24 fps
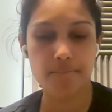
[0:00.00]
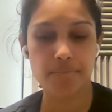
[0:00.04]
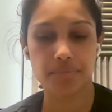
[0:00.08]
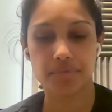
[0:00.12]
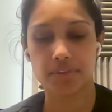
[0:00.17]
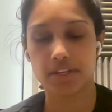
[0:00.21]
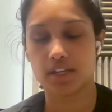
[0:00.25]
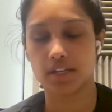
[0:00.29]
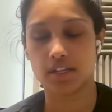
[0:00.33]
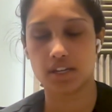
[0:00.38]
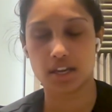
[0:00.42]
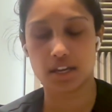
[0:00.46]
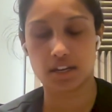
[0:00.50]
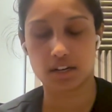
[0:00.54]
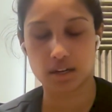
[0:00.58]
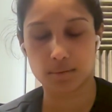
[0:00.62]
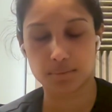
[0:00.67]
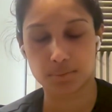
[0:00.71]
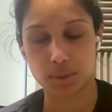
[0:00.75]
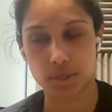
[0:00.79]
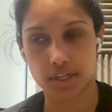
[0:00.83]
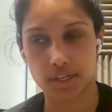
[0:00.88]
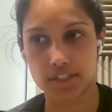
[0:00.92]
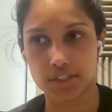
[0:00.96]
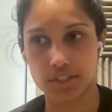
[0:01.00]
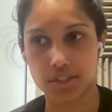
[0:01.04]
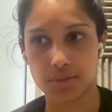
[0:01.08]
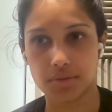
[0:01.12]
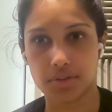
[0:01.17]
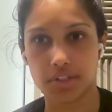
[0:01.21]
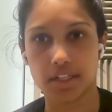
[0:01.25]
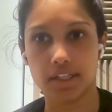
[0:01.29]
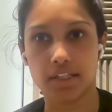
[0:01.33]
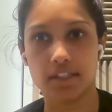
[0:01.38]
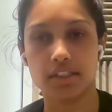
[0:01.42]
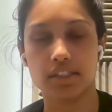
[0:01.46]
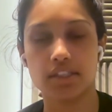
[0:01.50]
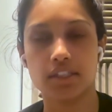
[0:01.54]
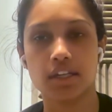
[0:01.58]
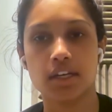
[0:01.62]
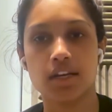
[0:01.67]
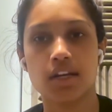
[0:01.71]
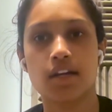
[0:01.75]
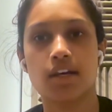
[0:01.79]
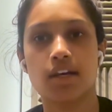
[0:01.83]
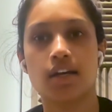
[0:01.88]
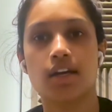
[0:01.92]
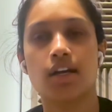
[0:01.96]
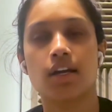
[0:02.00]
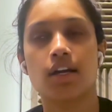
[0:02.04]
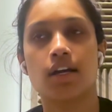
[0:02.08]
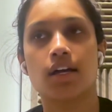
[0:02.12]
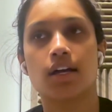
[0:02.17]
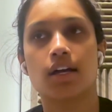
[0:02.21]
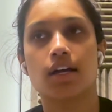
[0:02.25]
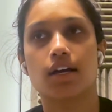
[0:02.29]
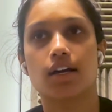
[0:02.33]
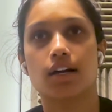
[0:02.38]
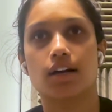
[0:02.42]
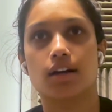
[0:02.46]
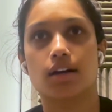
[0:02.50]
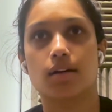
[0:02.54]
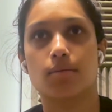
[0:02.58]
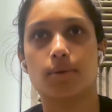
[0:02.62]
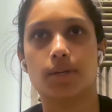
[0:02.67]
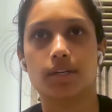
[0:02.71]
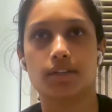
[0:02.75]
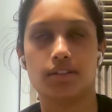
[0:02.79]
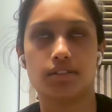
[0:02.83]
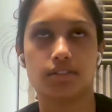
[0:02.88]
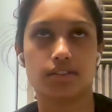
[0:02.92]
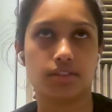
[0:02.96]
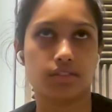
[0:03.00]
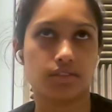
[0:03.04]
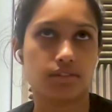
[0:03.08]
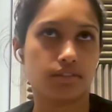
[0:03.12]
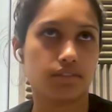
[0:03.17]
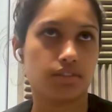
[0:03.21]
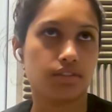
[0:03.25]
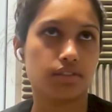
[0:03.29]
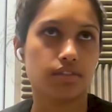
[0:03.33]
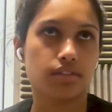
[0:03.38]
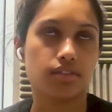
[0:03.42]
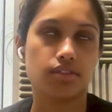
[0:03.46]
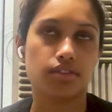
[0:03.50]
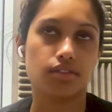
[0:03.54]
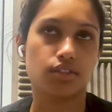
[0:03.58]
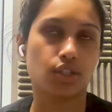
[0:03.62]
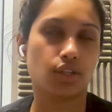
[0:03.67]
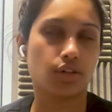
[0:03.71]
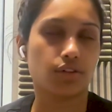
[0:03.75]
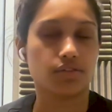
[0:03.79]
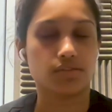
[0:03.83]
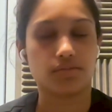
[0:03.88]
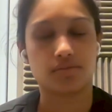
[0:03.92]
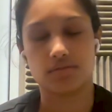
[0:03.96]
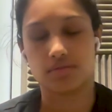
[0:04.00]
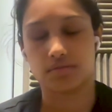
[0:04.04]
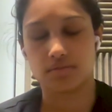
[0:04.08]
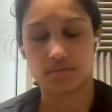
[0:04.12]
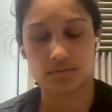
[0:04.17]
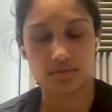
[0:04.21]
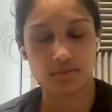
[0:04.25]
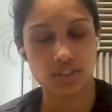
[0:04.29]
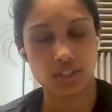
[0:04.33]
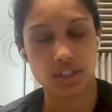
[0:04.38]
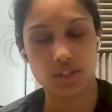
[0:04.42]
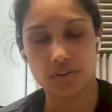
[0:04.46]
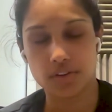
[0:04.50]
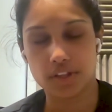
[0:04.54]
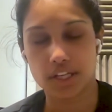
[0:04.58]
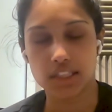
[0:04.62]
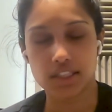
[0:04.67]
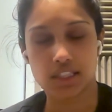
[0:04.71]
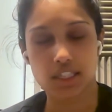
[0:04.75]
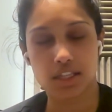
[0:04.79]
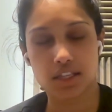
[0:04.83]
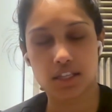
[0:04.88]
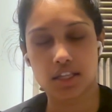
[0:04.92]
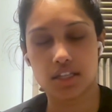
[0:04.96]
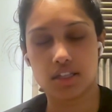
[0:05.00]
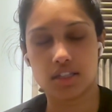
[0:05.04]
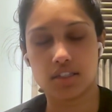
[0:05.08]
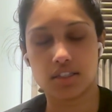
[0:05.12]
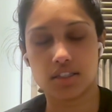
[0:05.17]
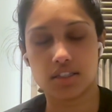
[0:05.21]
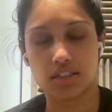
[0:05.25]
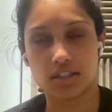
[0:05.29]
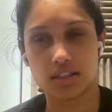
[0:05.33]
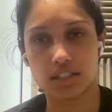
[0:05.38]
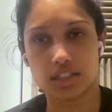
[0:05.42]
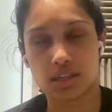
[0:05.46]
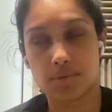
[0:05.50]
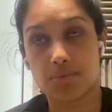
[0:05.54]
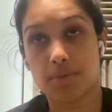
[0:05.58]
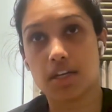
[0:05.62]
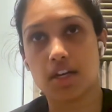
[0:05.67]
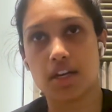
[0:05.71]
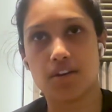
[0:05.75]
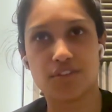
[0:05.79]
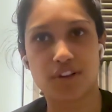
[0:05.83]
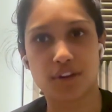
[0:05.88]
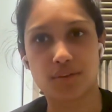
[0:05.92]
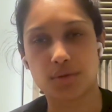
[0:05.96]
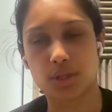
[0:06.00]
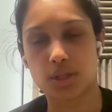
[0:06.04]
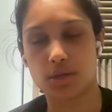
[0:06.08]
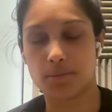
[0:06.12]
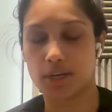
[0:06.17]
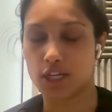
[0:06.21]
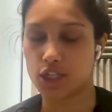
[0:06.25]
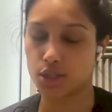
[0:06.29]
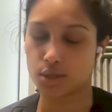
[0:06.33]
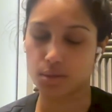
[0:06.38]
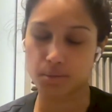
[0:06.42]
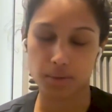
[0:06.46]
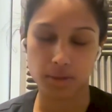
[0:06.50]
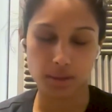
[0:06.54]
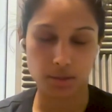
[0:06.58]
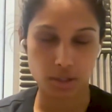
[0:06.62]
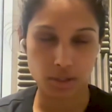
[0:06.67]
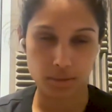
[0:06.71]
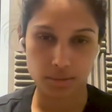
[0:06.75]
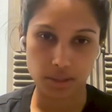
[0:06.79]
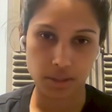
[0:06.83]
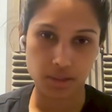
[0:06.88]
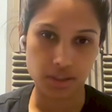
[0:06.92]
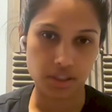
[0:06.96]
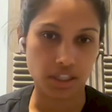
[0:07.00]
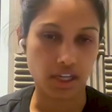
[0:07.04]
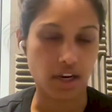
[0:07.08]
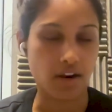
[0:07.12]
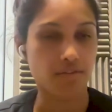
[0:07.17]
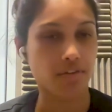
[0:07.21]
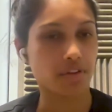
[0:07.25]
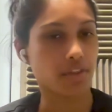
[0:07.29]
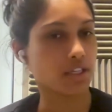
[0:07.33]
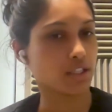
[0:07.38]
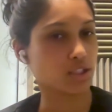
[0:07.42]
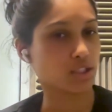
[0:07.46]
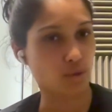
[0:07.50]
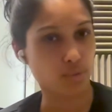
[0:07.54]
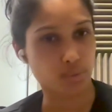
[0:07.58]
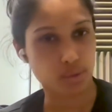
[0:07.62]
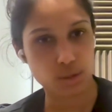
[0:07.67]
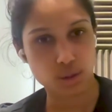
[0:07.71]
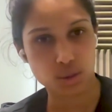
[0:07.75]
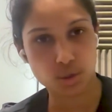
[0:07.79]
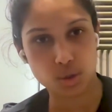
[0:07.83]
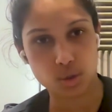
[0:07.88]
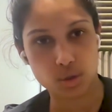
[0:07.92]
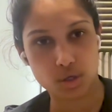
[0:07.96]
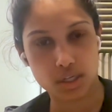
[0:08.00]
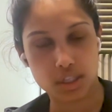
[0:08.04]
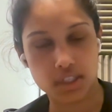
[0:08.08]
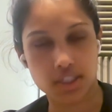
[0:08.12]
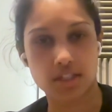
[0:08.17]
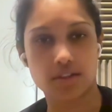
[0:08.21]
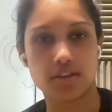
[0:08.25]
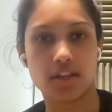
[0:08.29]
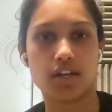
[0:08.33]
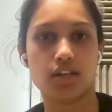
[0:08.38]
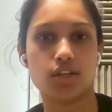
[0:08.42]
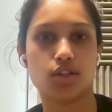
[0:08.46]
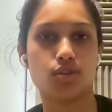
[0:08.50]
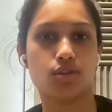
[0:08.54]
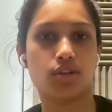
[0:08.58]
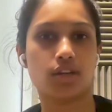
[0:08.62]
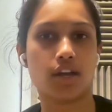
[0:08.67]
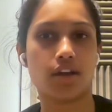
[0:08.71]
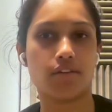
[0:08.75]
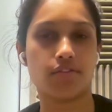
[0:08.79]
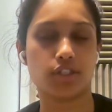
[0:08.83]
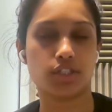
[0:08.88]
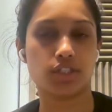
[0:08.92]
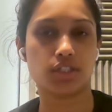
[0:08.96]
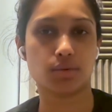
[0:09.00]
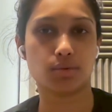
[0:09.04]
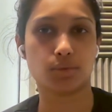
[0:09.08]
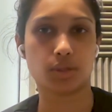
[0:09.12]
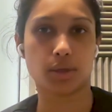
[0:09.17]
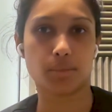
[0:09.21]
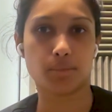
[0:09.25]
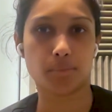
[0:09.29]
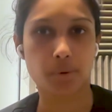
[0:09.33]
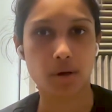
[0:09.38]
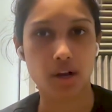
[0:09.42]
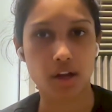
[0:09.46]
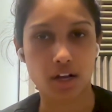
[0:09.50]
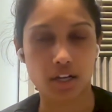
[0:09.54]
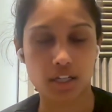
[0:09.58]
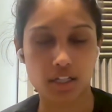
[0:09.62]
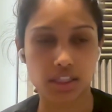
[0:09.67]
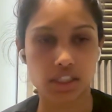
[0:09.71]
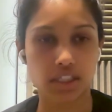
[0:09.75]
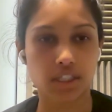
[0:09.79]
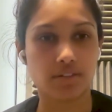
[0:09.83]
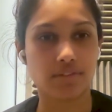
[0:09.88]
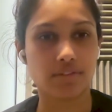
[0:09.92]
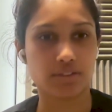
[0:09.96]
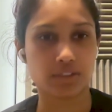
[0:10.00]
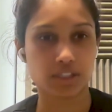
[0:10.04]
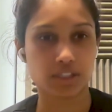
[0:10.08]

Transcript: and upgrade to it. And so, that's, I think, something I find really magical about crypto is like everything's open source, and that you can have these like really positive